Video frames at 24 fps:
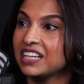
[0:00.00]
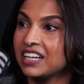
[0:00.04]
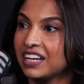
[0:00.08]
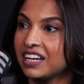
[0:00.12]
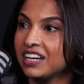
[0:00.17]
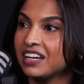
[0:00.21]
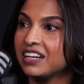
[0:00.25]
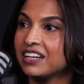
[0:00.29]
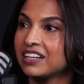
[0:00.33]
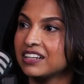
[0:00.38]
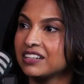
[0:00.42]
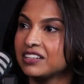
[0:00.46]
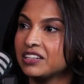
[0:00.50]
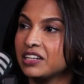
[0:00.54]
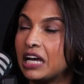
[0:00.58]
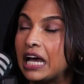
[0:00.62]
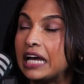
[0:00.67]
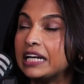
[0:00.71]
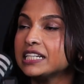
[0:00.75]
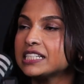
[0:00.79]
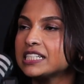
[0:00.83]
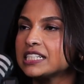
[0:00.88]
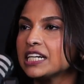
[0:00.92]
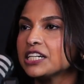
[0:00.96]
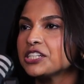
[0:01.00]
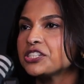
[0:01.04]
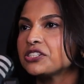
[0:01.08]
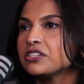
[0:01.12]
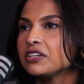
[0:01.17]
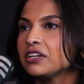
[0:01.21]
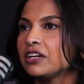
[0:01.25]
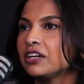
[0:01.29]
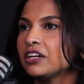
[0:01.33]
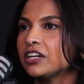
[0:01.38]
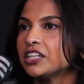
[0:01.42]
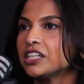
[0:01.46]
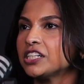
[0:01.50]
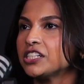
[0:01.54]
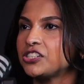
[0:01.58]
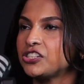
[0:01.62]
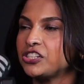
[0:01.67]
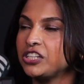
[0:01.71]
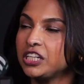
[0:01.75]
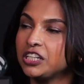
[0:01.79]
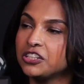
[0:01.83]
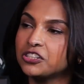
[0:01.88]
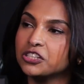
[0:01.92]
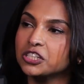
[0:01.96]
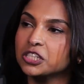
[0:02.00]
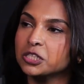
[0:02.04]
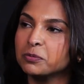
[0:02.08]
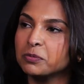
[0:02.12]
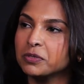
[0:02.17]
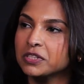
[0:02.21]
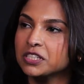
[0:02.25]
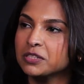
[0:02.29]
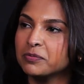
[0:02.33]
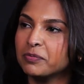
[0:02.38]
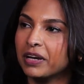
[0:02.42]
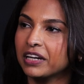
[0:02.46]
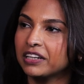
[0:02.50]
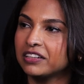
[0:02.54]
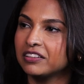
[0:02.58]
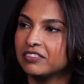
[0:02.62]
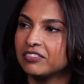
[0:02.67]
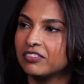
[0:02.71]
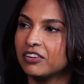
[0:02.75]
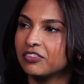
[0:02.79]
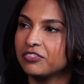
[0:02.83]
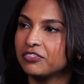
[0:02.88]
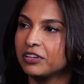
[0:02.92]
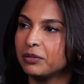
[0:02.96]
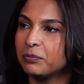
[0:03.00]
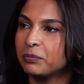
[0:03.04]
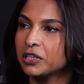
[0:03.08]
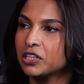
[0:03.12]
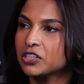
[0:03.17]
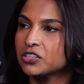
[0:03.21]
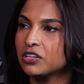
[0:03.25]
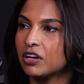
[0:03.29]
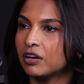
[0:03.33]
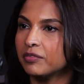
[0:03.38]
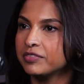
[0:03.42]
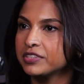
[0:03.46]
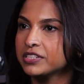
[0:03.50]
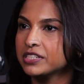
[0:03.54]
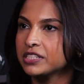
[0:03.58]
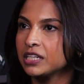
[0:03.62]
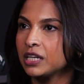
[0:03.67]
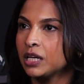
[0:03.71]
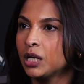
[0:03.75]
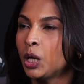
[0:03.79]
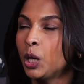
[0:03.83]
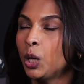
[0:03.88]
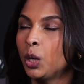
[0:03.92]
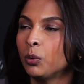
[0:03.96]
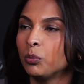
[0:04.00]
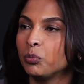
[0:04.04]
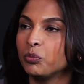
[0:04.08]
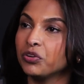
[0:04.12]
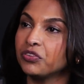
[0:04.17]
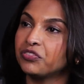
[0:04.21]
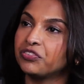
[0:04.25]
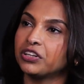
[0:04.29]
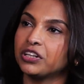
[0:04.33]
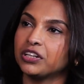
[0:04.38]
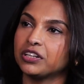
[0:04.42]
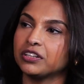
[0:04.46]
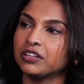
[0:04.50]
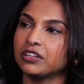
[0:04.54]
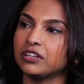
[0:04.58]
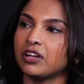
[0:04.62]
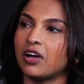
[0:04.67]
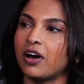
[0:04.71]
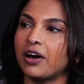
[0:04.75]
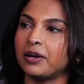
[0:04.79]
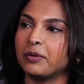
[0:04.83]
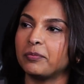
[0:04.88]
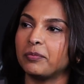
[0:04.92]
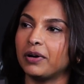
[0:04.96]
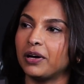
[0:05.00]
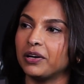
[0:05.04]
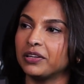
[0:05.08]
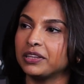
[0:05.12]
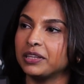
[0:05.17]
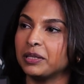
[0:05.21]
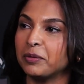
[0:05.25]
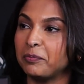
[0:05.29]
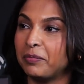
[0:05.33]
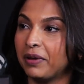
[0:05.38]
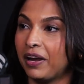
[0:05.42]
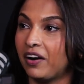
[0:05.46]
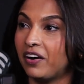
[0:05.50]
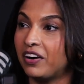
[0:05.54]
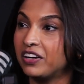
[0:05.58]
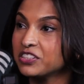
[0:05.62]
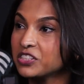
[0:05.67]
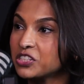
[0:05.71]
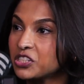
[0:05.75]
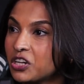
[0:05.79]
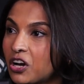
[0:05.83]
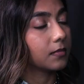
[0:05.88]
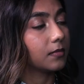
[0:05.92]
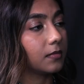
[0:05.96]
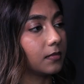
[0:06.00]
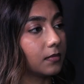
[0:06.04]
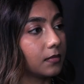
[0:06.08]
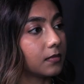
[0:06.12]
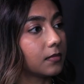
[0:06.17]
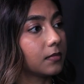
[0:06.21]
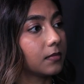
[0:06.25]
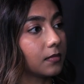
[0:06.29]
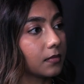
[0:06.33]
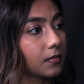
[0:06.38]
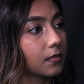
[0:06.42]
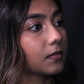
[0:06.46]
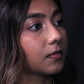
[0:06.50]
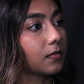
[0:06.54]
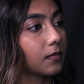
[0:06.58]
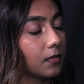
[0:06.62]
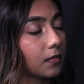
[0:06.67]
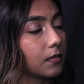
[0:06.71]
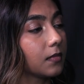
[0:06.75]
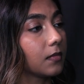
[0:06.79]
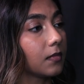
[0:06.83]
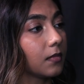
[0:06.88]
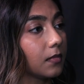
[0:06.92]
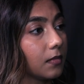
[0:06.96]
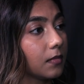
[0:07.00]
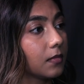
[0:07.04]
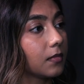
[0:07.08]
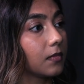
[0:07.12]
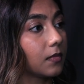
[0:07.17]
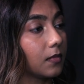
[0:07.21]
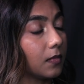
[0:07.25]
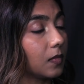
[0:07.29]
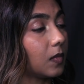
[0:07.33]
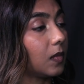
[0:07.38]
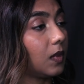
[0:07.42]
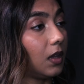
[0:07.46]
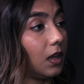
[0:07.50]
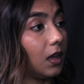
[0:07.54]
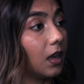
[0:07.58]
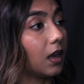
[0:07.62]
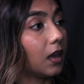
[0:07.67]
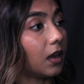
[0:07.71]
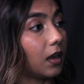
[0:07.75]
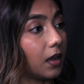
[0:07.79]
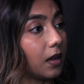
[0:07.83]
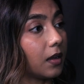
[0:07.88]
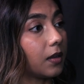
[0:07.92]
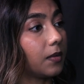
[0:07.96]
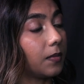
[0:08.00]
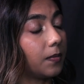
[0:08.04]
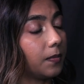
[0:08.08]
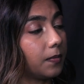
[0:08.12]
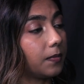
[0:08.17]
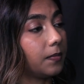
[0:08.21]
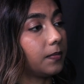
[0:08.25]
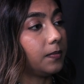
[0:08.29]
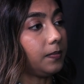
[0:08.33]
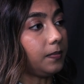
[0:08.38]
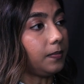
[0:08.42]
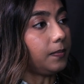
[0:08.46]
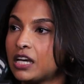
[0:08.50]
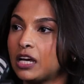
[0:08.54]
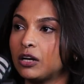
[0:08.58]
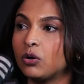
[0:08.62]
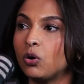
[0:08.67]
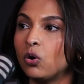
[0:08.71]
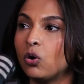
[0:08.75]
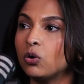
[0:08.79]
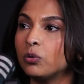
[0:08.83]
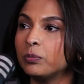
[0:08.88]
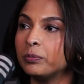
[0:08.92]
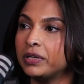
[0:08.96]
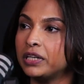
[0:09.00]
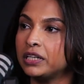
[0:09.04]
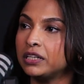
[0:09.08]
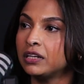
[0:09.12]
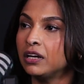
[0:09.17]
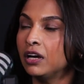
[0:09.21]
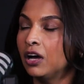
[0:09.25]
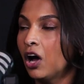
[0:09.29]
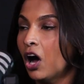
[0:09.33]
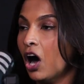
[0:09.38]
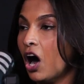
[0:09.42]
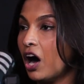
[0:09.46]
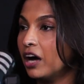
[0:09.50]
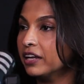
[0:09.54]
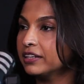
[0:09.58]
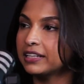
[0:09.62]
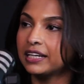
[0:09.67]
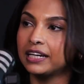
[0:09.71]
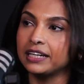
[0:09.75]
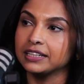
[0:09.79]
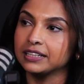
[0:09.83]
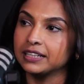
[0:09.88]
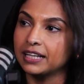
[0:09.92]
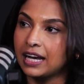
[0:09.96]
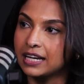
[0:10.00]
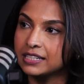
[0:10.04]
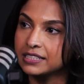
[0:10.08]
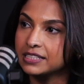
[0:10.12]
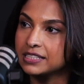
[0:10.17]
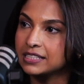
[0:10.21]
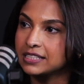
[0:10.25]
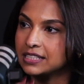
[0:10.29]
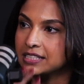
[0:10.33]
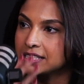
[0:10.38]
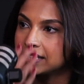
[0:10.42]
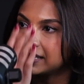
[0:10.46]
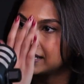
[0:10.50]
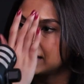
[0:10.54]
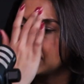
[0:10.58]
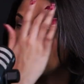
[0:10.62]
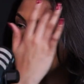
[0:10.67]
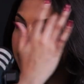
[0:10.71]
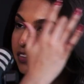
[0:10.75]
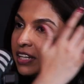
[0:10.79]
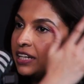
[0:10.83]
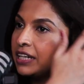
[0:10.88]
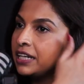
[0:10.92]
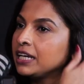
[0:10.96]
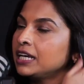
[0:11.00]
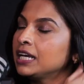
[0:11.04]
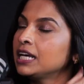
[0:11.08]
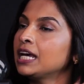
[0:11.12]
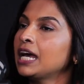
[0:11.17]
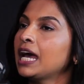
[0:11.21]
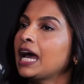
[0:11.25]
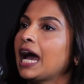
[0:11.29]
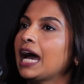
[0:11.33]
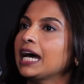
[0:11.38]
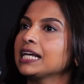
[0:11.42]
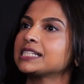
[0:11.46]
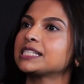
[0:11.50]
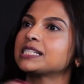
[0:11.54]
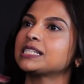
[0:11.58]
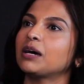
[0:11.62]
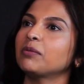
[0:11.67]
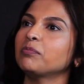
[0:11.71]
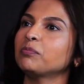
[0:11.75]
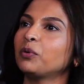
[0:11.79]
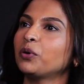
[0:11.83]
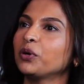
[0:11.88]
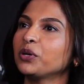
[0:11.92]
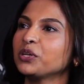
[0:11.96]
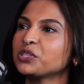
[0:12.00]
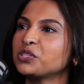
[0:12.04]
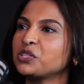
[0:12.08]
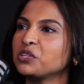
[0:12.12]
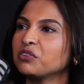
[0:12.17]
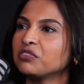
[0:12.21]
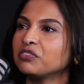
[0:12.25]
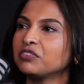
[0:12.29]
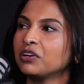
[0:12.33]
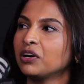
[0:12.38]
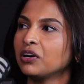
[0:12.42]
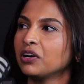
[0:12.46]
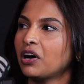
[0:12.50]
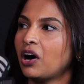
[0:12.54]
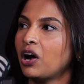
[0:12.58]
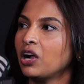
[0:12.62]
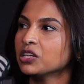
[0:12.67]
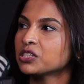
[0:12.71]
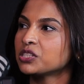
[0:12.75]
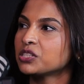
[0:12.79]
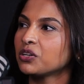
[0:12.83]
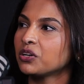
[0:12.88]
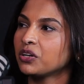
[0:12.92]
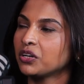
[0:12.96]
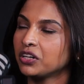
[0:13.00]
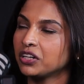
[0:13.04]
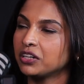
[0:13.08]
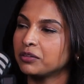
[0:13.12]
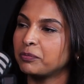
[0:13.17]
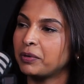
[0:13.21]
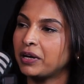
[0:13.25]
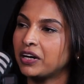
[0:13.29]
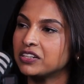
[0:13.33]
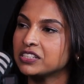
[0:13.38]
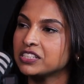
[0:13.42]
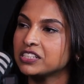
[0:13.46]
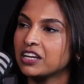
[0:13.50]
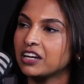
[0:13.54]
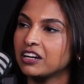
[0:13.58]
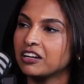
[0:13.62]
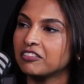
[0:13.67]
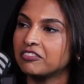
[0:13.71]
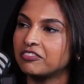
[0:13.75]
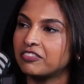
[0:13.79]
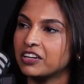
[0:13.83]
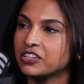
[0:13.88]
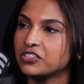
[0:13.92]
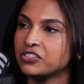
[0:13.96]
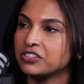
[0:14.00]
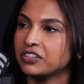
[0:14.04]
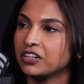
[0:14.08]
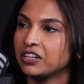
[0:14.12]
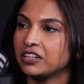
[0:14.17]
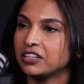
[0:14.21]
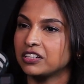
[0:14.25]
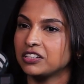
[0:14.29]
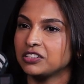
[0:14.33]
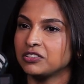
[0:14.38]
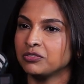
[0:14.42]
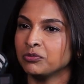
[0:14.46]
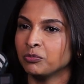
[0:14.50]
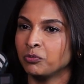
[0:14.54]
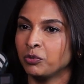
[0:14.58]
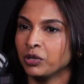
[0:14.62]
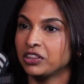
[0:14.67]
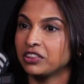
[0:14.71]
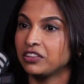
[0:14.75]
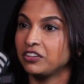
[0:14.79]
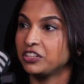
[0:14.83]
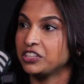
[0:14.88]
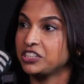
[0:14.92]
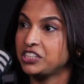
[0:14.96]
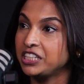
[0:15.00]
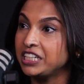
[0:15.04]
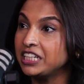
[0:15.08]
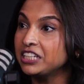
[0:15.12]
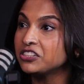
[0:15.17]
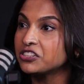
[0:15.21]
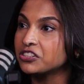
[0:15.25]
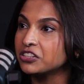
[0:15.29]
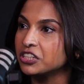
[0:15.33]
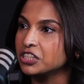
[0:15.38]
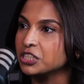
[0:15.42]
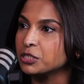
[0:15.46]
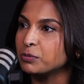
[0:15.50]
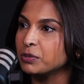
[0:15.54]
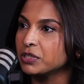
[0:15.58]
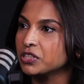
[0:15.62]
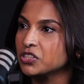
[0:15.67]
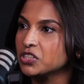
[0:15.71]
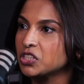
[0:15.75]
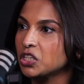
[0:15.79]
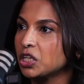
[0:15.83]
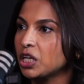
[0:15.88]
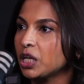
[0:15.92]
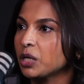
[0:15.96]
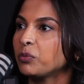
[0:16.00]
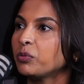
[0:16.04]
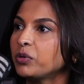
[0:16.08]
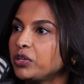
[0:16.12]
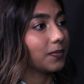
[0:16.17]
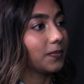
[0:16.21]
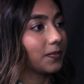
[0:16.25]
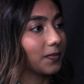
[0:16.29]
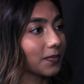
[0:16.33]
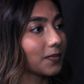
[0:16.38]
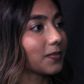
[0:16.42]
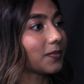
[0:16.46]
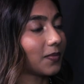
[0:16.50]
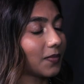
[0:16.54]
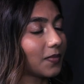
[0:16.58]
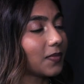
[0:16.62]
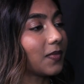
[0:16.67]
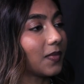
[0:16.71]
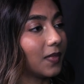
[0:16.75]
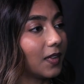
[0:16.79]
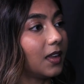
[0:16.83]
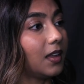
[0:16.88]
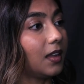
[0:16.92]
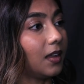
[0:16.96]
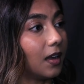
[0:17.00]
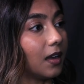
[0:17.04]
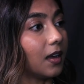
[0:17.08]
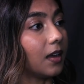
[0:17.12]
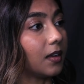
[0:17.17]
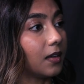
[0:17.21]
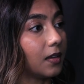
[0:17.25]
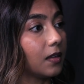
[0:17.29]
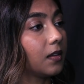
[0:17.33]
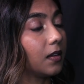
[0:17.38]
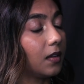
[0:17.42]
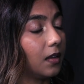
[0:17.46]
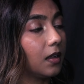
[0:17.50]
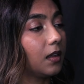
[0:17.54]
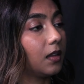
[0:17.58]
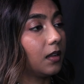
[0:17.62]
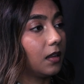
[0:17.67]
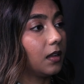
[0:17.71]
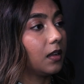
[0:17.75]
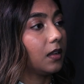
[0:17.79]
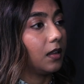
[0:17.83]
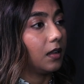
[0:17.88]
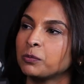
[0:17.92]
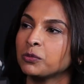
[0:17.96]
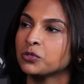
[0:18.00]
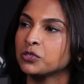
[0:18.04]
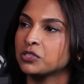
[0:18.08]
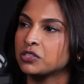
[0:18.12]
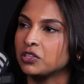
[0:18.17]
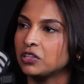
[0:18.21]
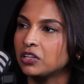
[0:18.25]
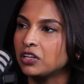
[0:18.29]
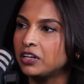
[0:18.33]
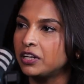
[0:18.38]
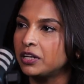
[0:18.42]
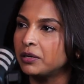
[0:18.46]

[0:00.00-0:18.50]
And it's nice to hear a teacher's perspective of it, because obviously we've heard a lot about the parents talking about it. They got frustrated with having their kids at home and online classes and stuff. And at some points you've also heard parents getting frustrated with their teachers because they're like, what are you guys doing? Like, how are we supposed to learn?